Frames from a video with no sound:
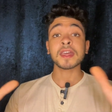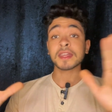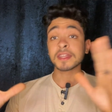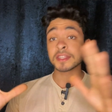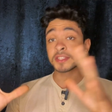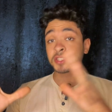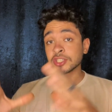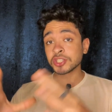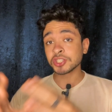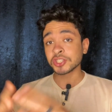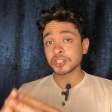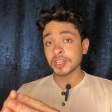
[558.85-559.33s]

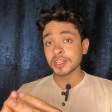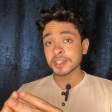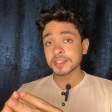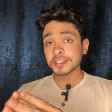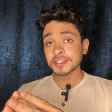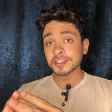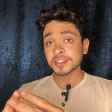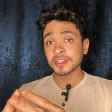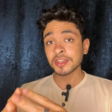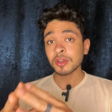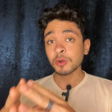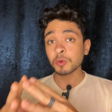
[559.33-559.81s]
is
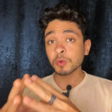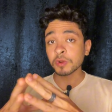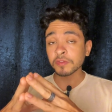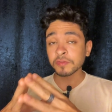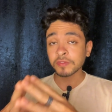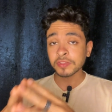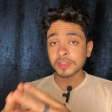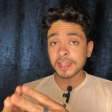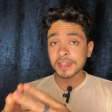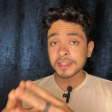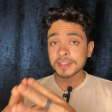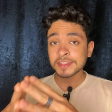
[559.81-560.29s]
just
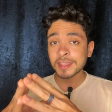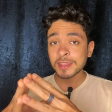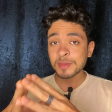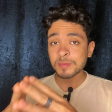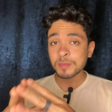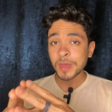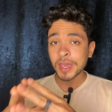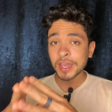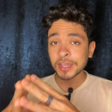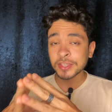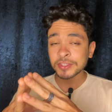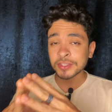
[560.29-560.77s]

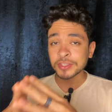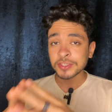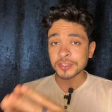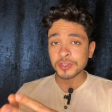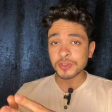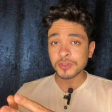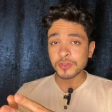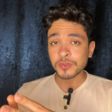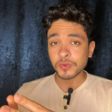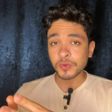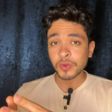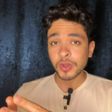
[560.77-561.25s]
reflecting back to
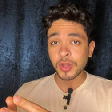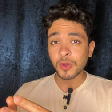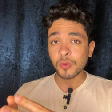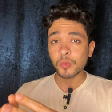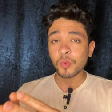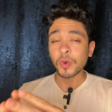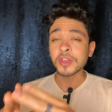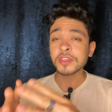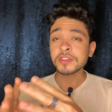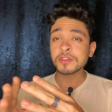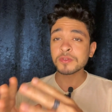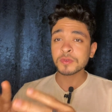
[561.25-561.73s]
you
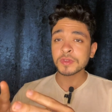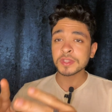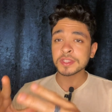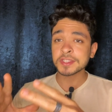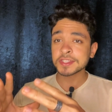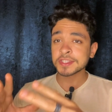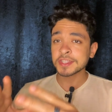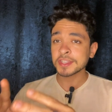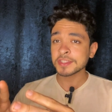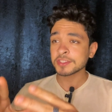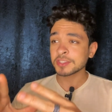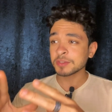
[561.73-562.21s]
what you
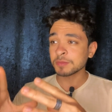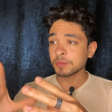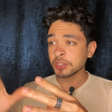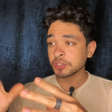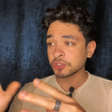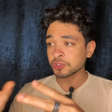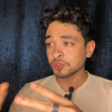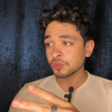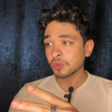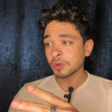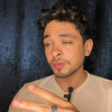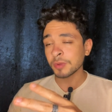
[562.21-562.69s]
consent to be
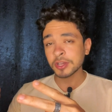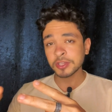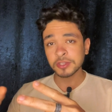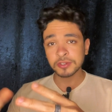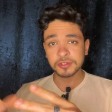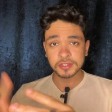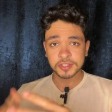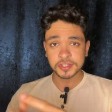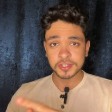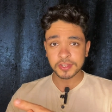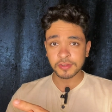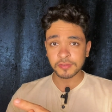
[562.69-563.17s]
true about
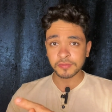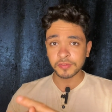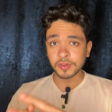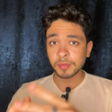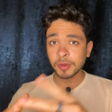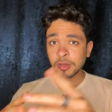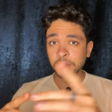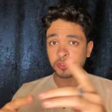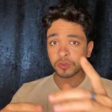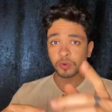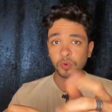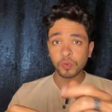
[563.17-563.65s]
yourself,
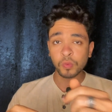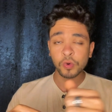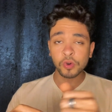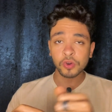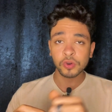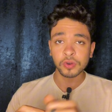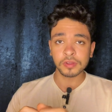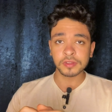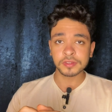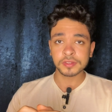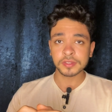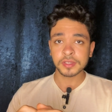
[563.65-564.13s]
about your
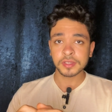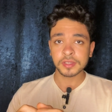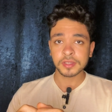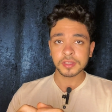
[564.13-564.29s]
world.